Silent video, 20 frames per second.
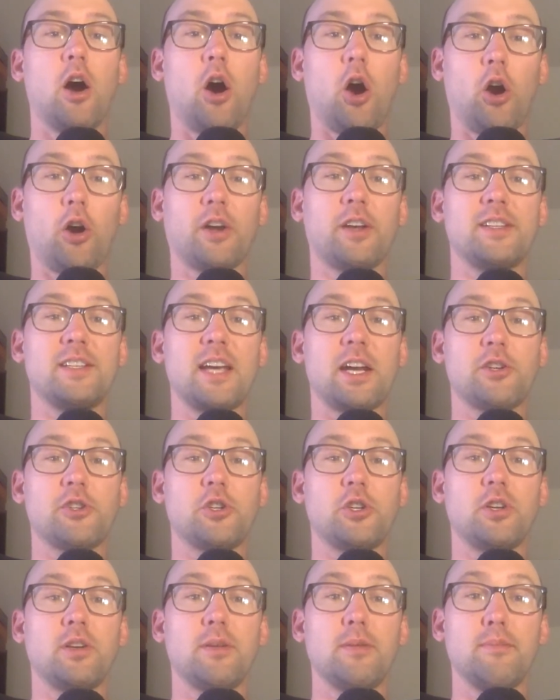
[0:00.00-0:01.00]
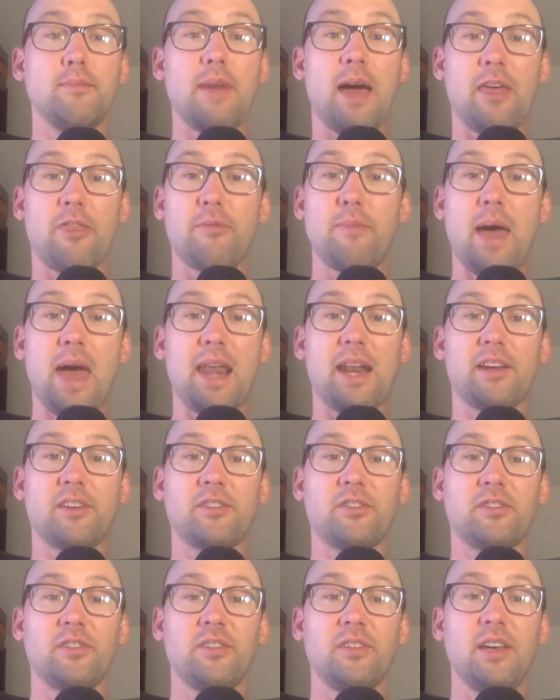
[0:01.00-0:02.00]
architecture,
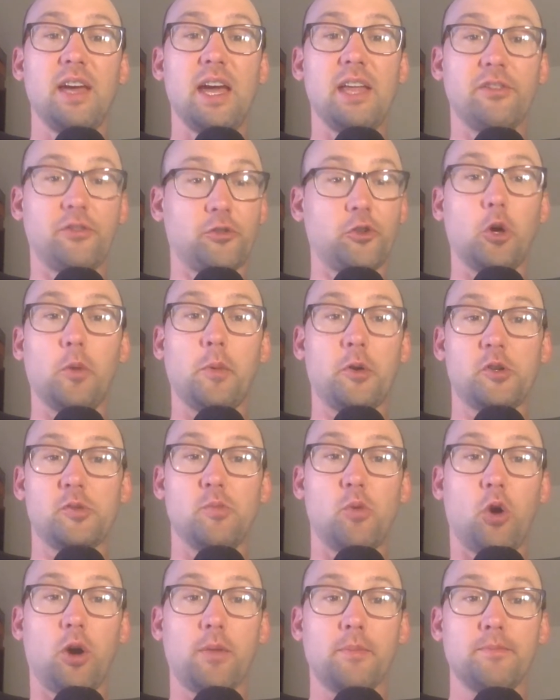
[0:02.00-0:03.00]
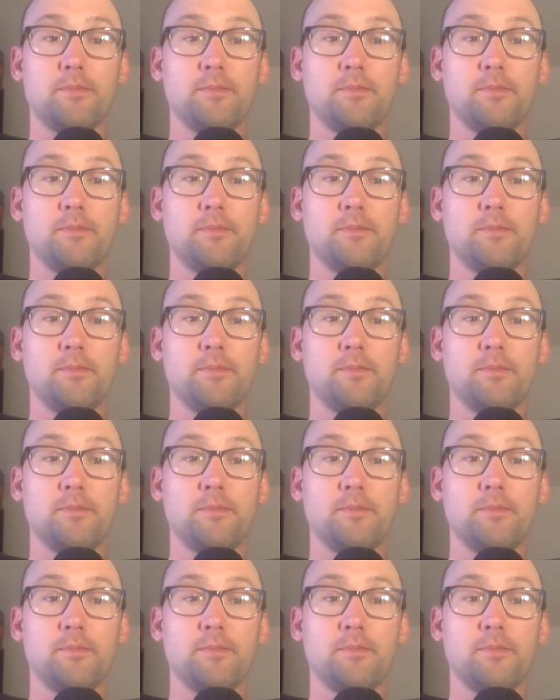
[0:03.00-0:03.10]
mathematics, and so much more.